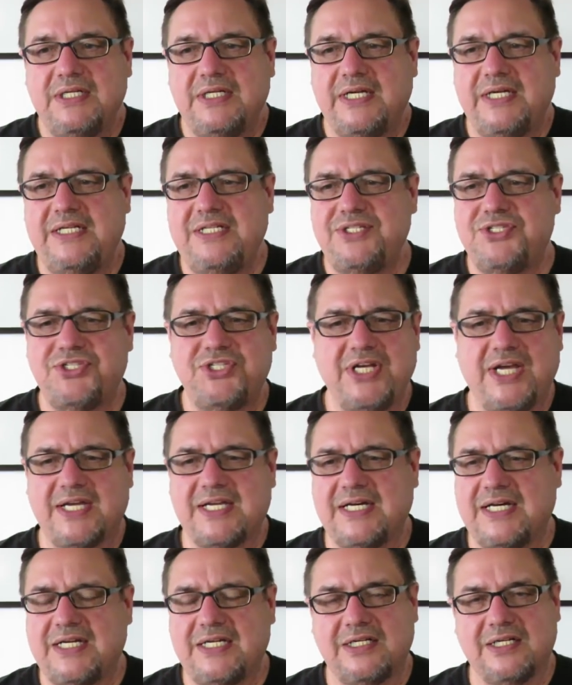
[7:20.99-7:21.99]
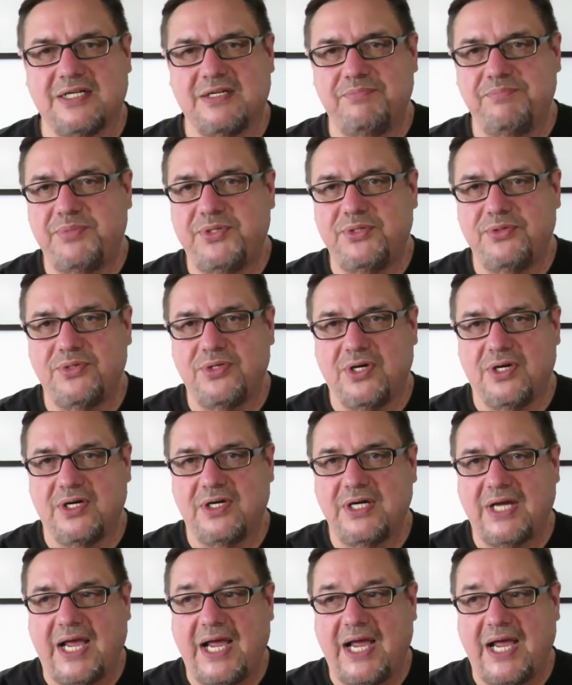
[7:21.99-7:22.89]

And he's checking on a computer.